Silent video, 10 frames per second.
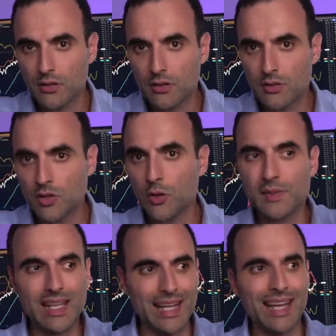So it was
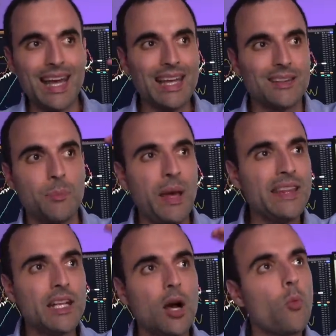like
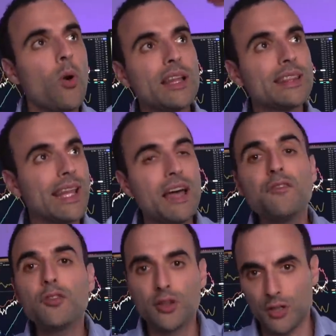depending on what
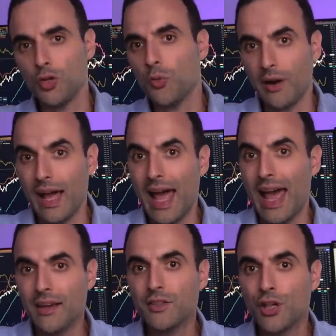level you were
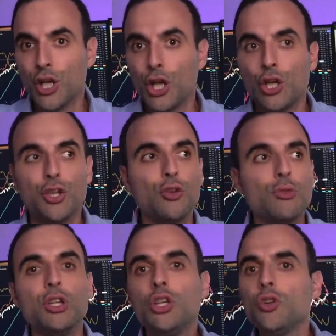at, you
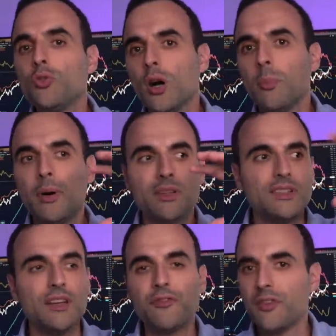knew about
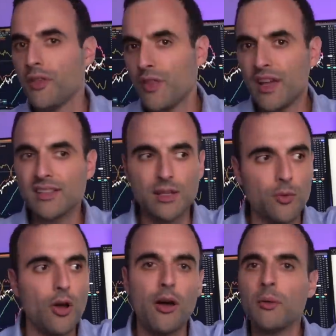different things that
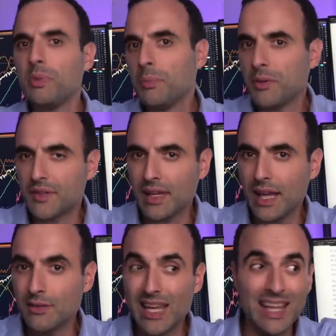were on people's
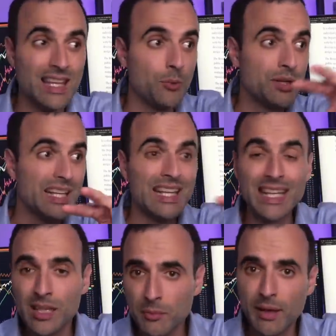accounts and they would
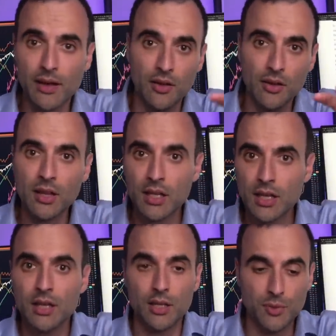email,
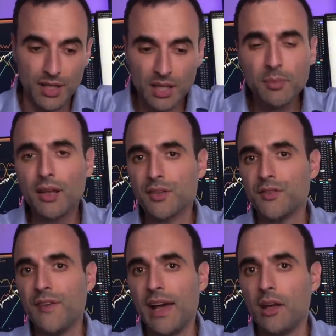there were emails
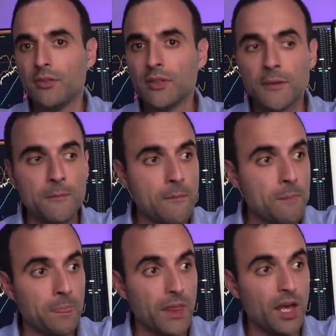found
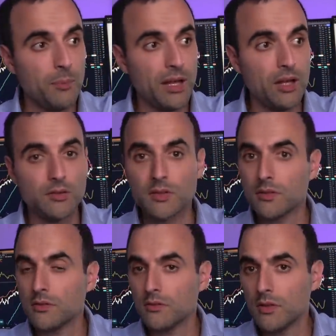about,
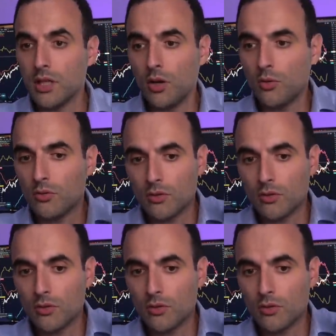you know,